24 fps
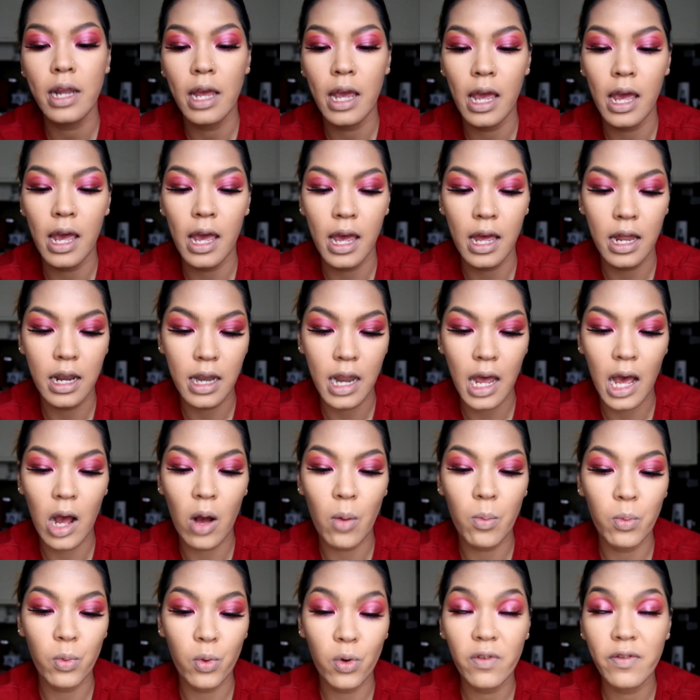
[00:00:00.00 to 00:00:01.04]
and now
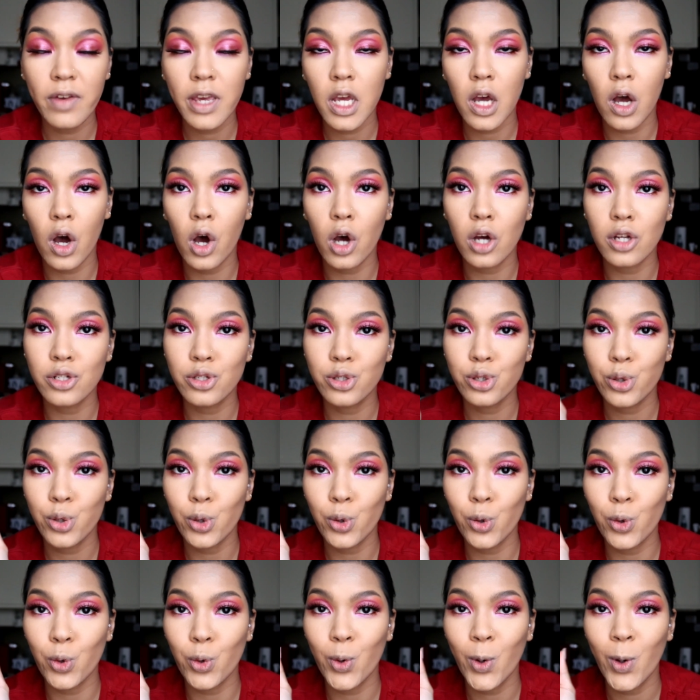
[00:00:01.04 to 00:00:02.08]
moving on
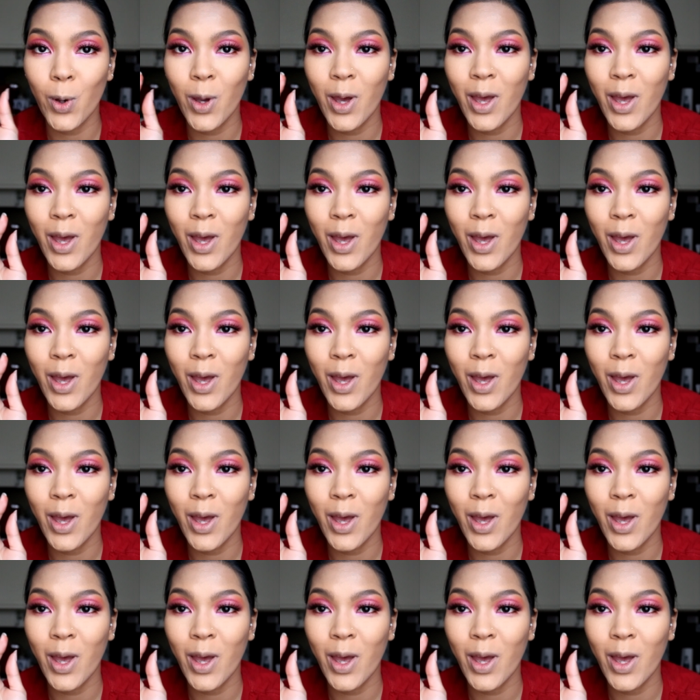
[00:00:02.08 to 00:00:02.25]
to